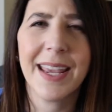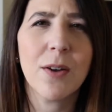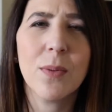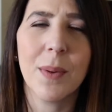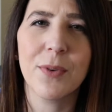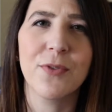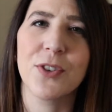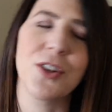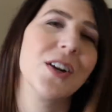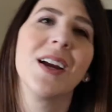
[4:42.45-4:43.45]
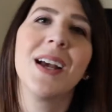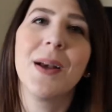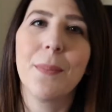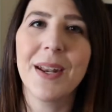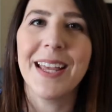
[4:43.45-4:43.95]
I can't remember for sure,
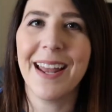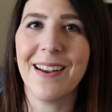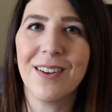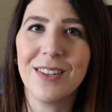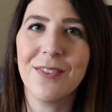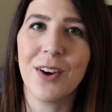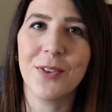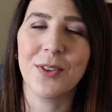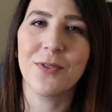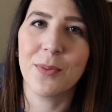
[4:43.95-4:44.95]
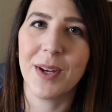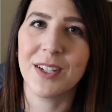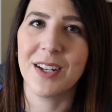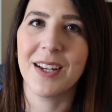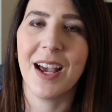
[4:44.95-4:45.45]
but again, I'll leave all their
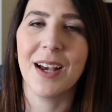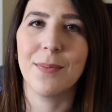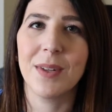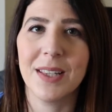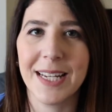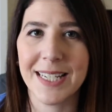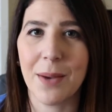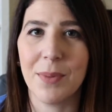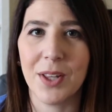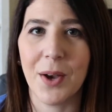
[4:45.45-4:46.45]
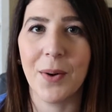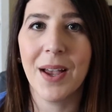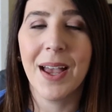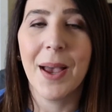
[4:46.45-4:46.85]
information um, linked down below.